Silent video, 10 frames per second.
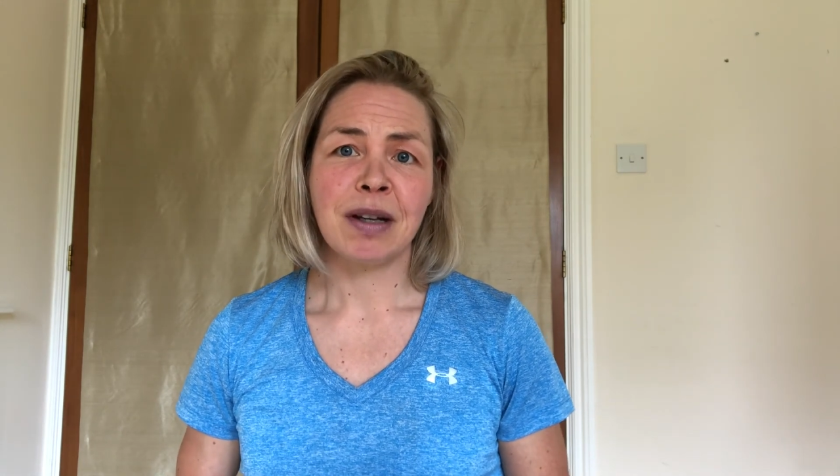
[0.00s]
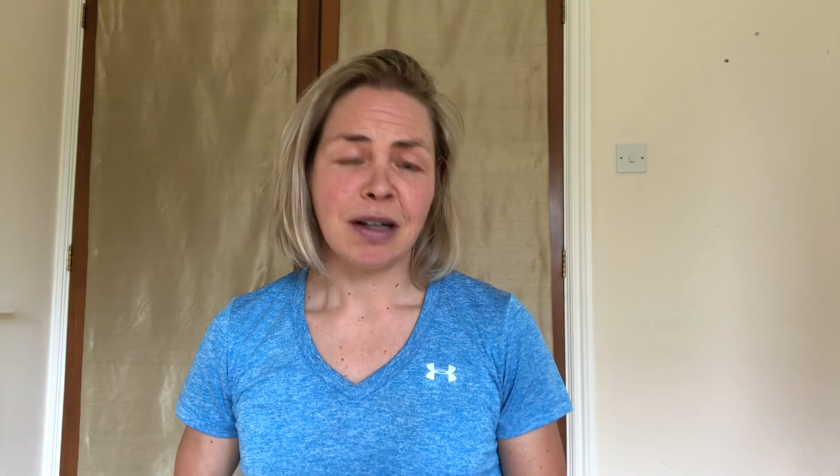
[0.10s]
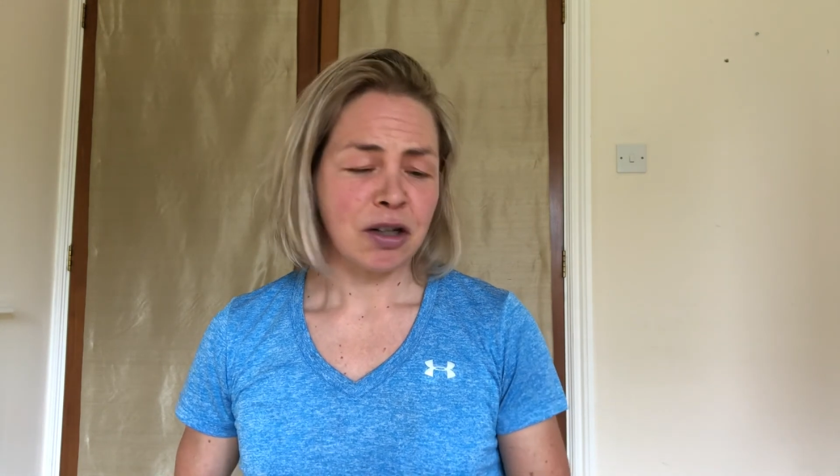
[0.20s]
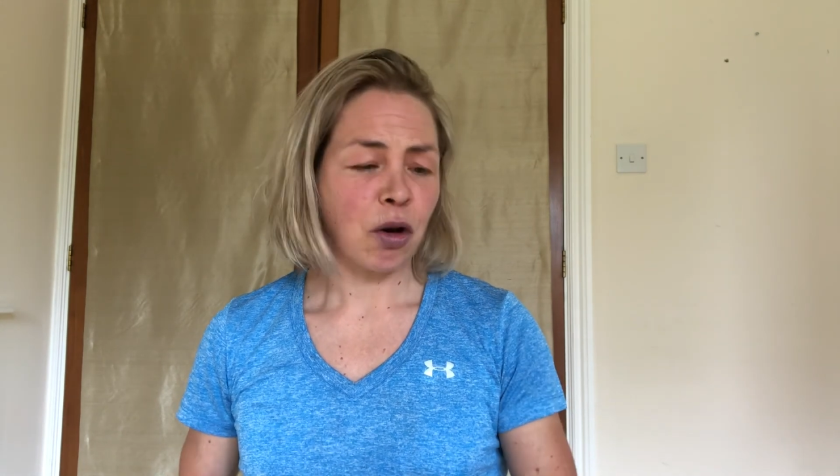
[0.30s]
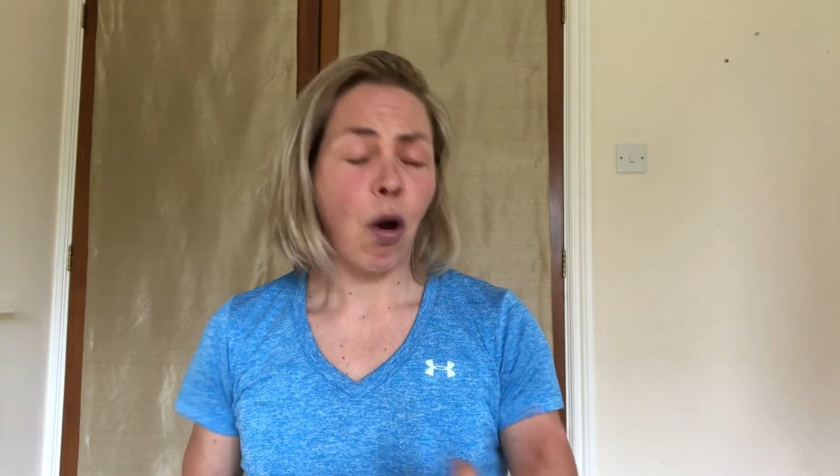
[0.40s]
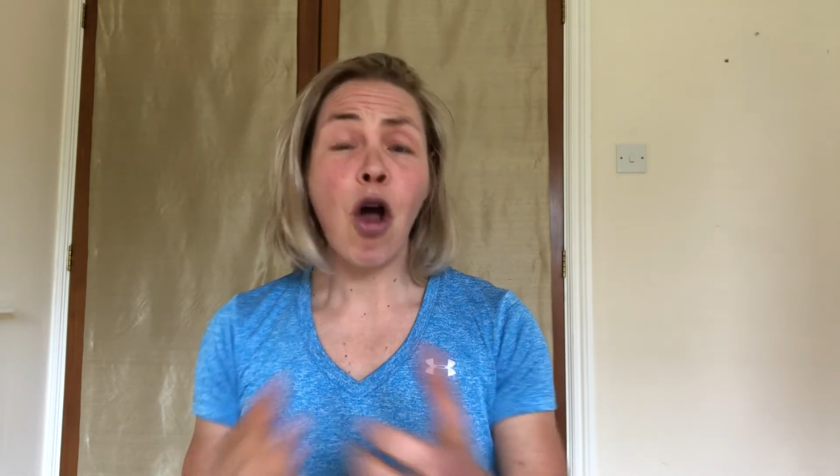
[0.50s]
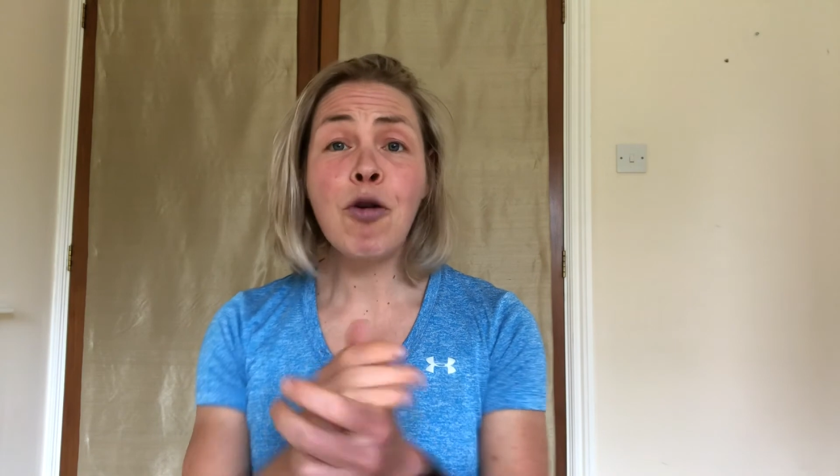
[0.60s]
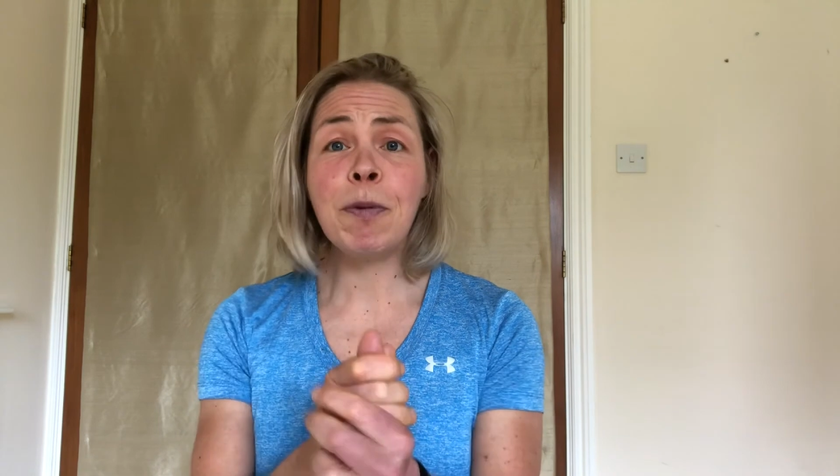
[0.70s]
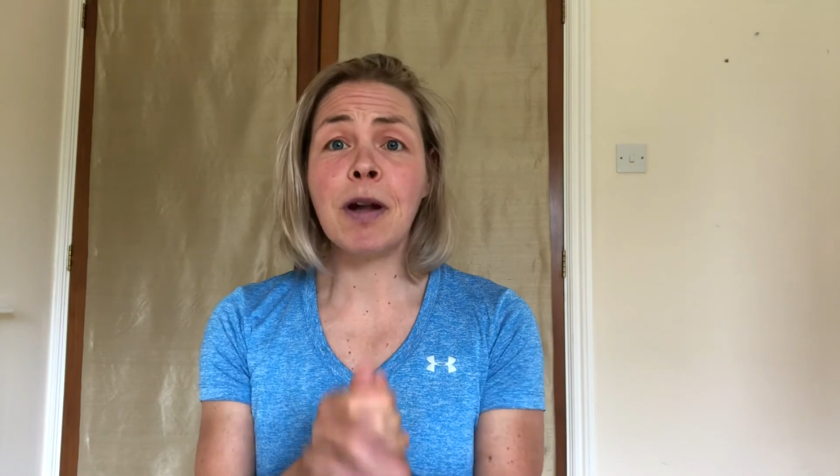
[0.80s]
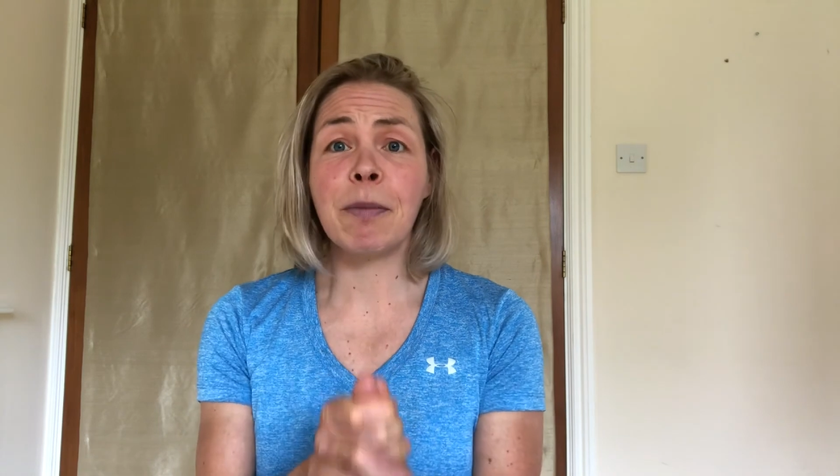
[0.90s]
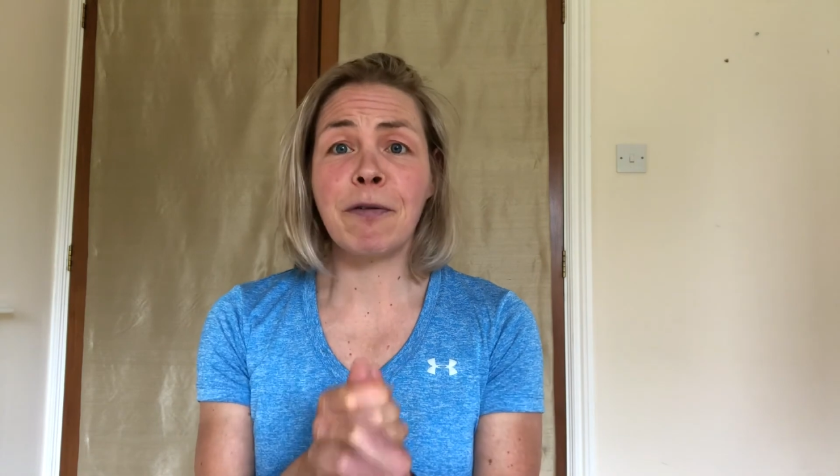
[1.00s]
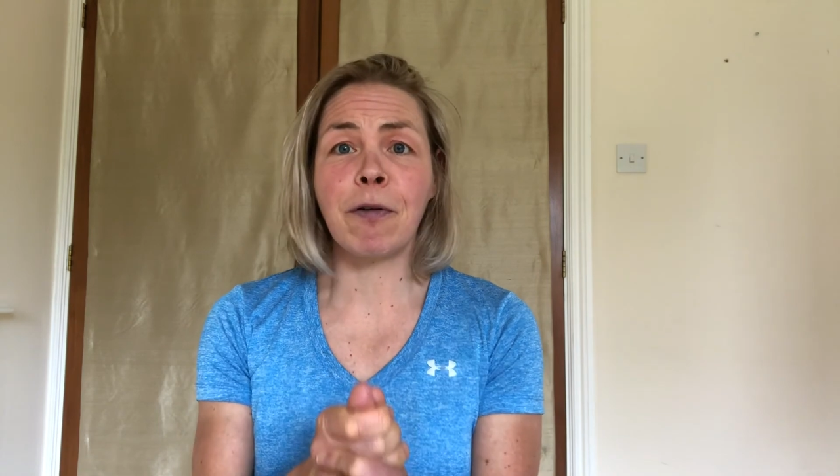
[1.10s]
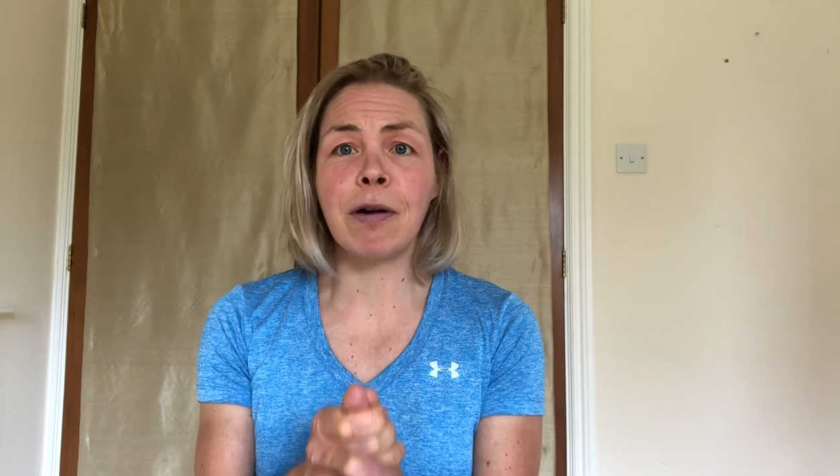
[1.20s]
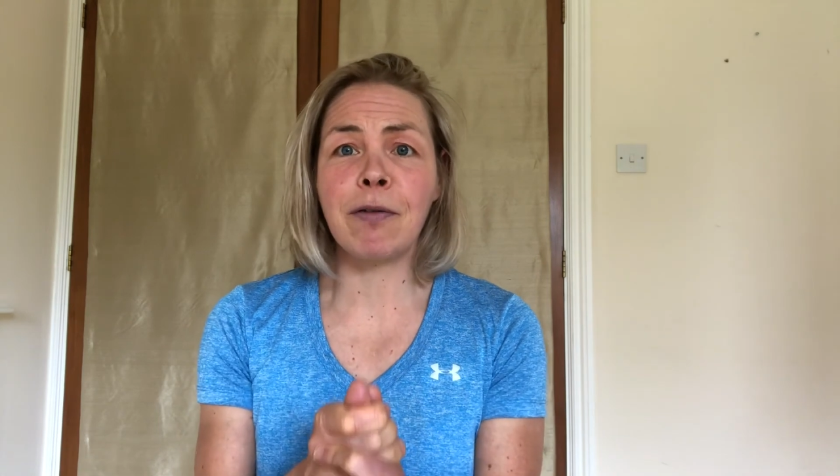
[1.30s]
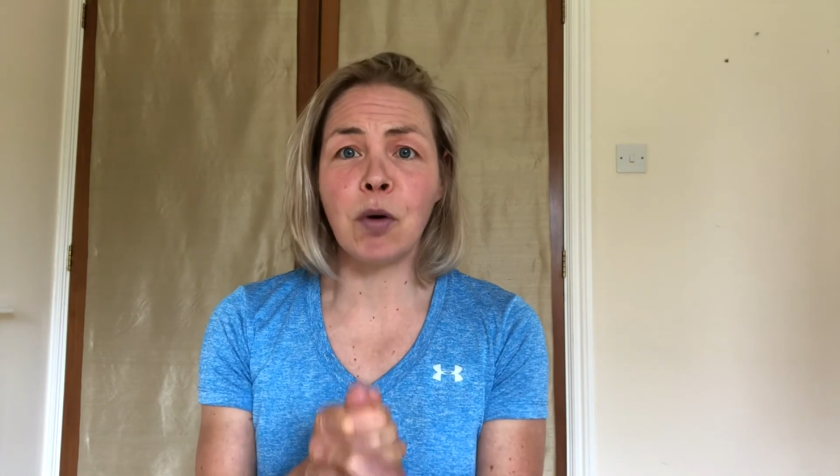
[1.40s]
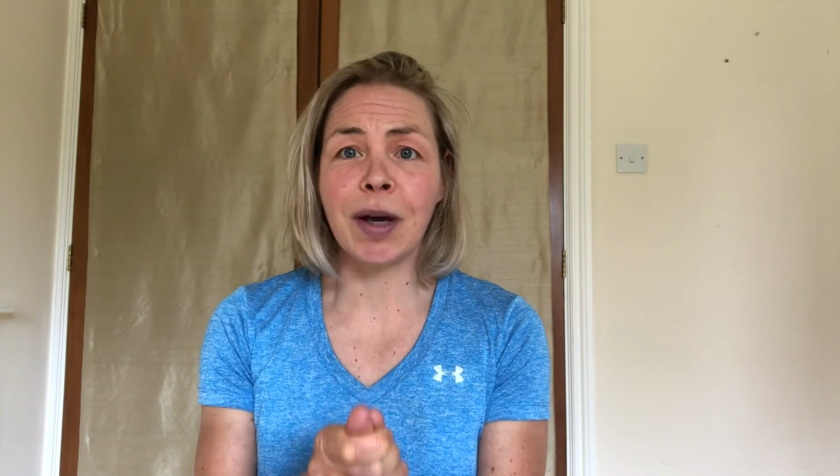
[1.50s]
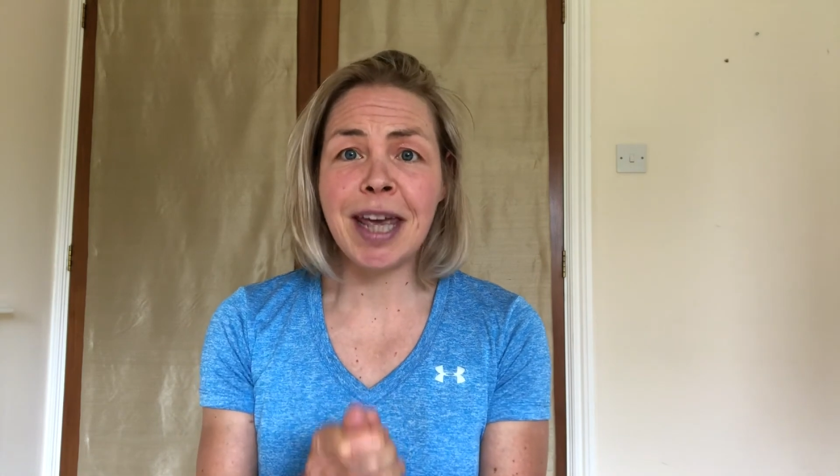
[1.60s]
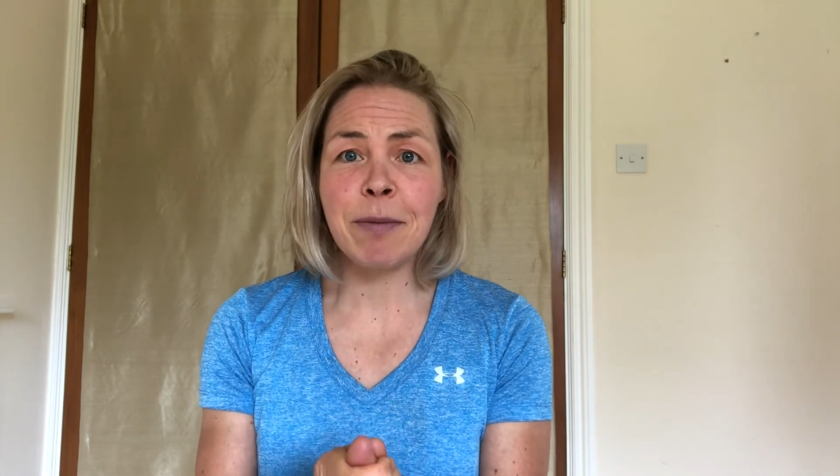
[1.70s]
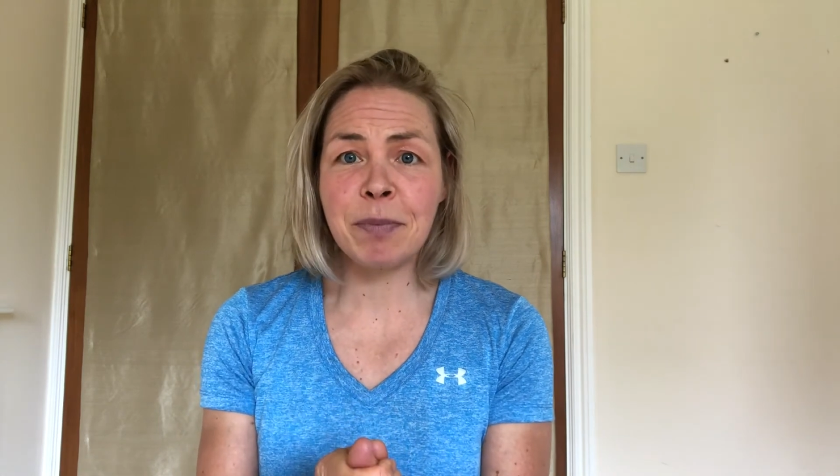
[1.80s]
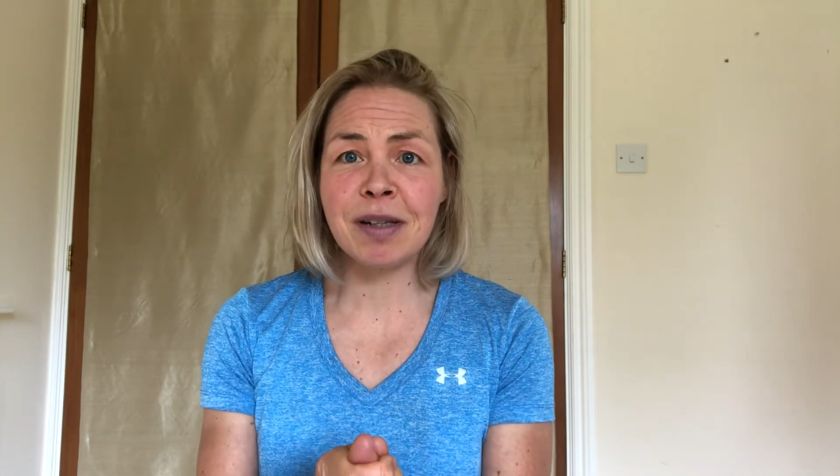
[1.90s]
So open up the front of your
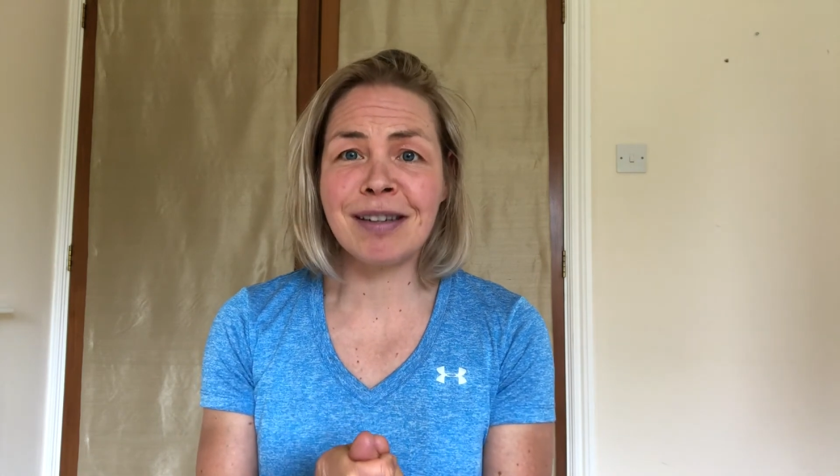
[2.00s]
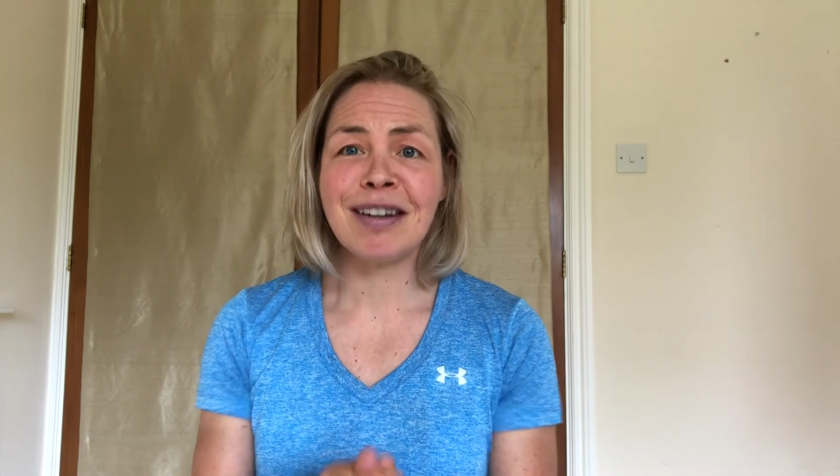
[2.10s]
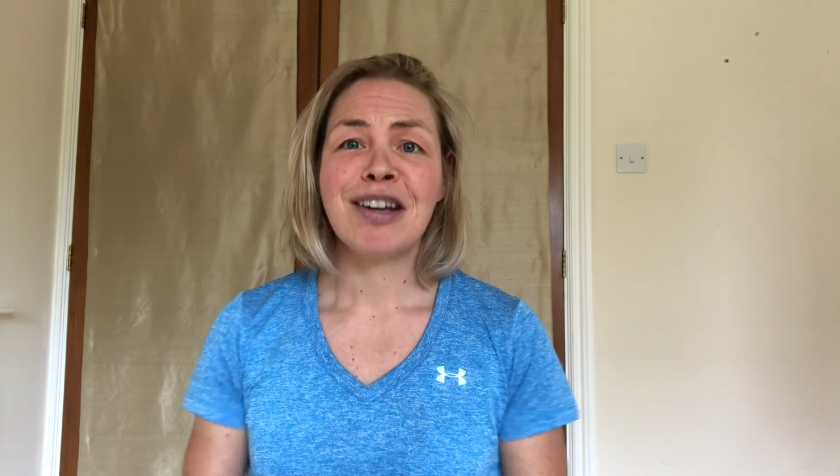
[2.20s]
hips,